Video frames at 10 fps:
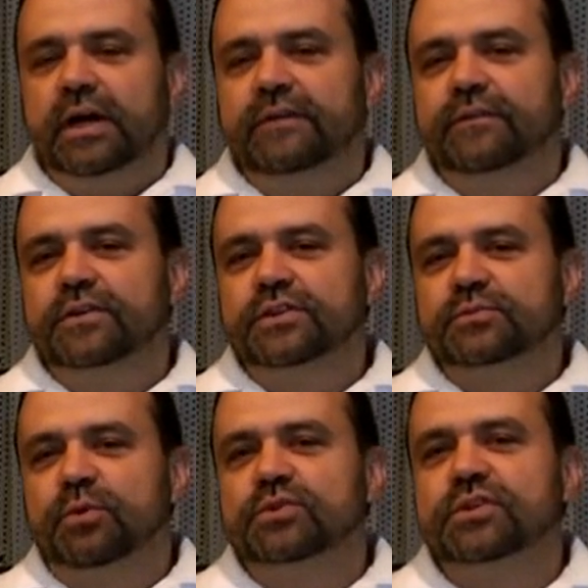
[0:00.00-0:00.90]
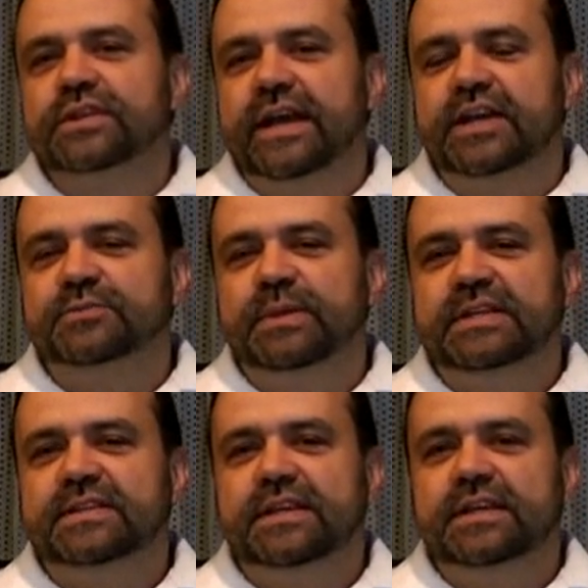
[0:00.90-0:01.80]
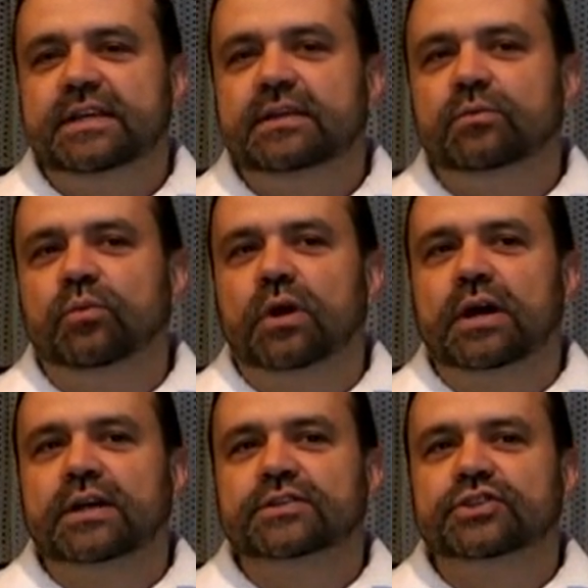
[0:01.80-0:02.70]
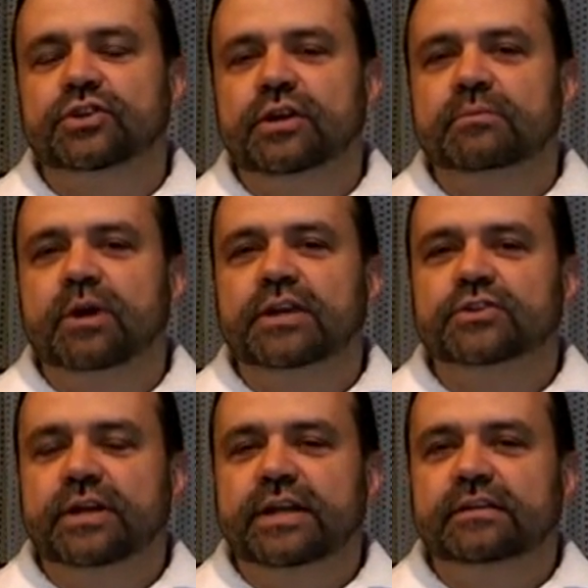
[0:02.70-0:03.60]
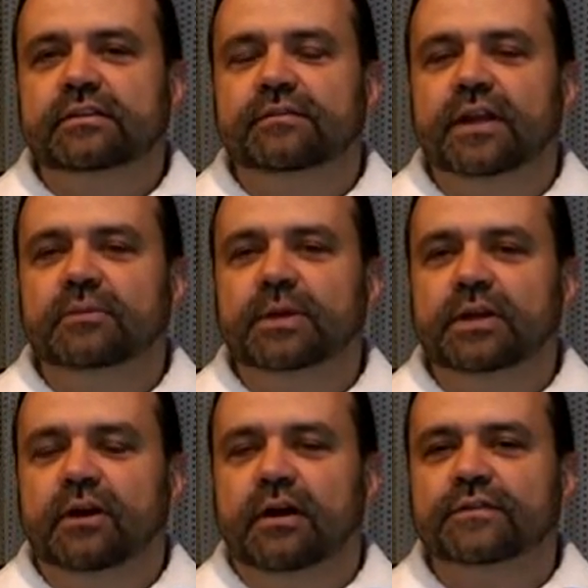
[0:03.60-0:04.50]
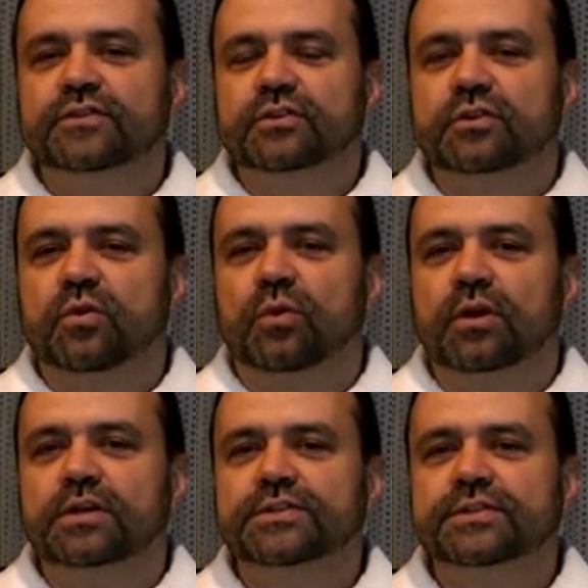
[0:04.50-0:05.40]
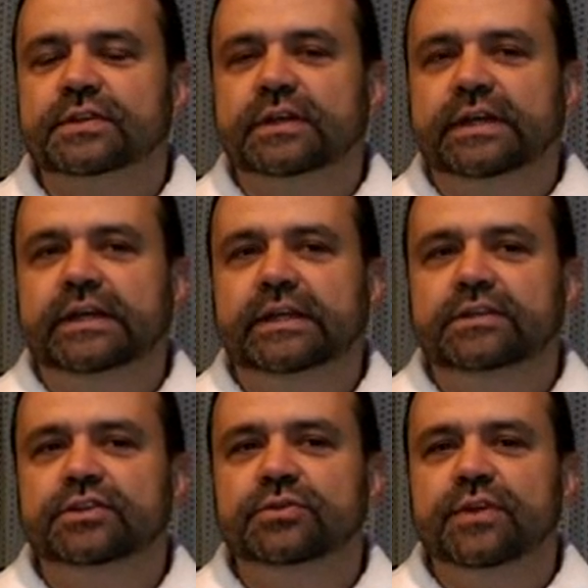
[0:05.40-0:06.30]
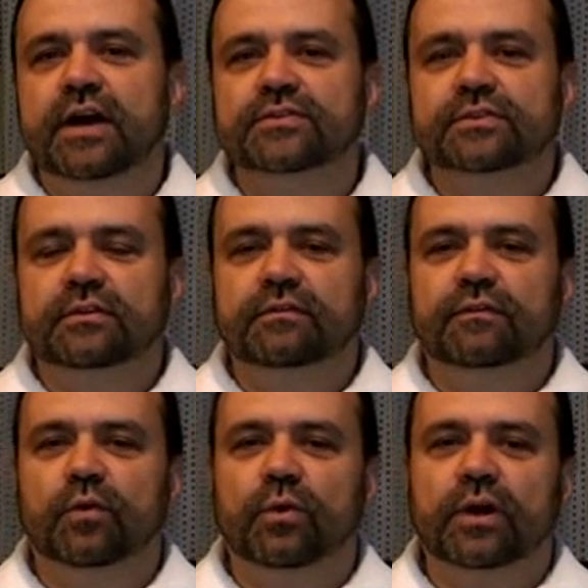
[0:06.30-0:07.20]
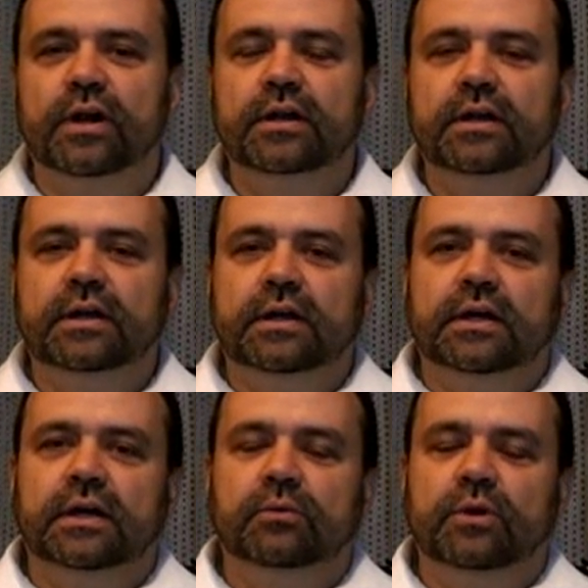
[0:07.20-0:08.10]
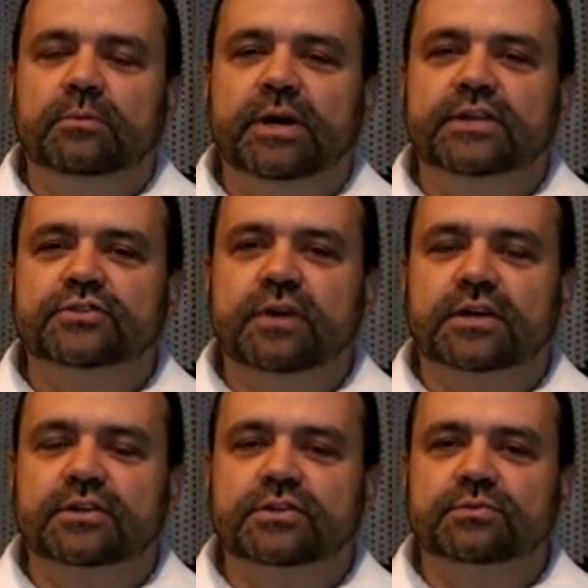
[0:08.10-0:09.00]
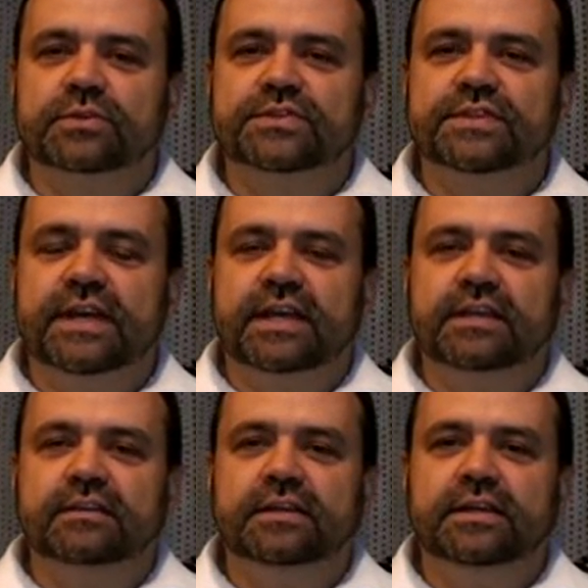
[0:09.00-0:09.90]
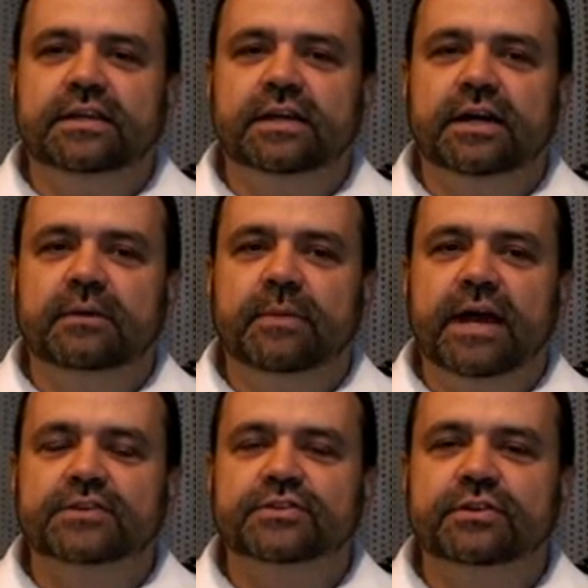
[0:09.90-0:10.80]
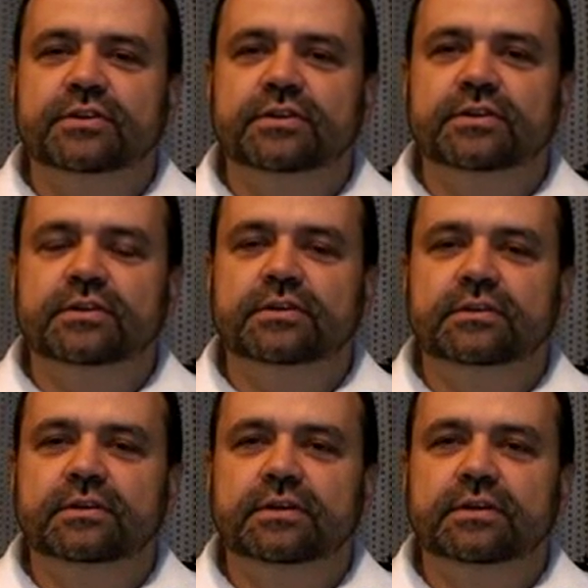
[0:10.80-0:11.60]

My first exposure to HPT was during my training development officer course in 2004. Uh, one of my instructors was taking the uh, Master